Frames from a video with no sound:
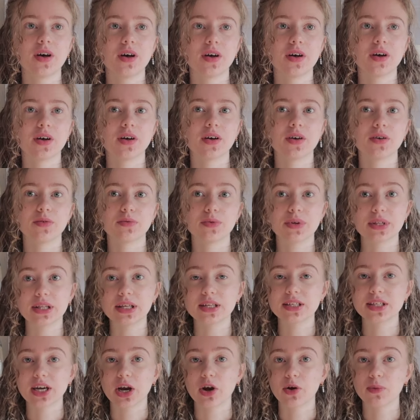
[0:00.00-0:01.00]

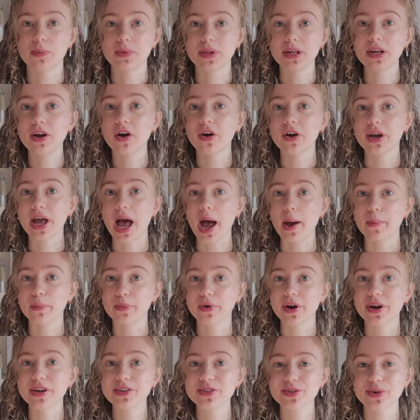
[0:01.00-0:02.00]
really terribly on
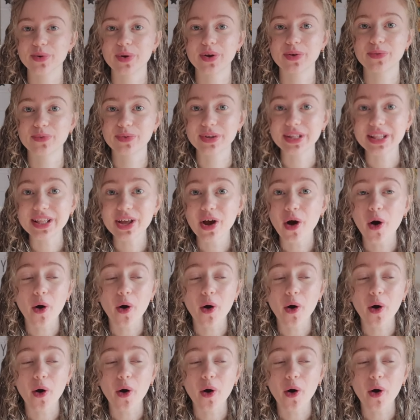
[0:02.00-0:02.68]
camera. So I really